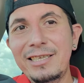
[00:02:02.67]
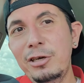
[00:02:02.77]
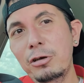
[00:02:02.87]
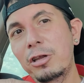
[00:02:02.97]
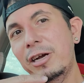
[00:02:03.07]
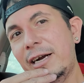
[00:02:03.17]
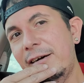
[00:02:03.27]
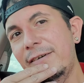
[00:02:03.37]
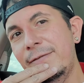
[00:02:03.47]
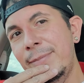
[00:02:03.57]
new look
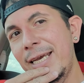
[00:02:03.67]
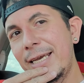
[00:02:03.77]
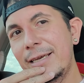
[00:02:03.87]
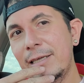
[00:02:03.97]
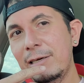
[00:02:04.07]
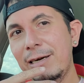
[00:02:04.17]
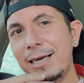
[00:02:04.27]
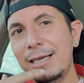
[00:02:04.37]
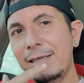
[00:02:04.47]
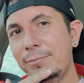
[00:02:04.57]
of me. You know, I
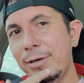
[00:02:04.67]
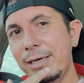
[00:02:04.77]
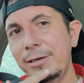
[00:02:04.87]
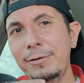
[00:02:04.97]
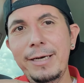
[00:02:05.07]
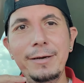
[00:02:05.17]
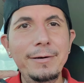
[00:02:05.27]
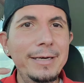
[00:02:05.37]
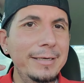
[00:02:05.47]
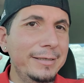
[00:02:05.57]
got brand new
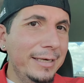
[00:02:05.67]
earrings.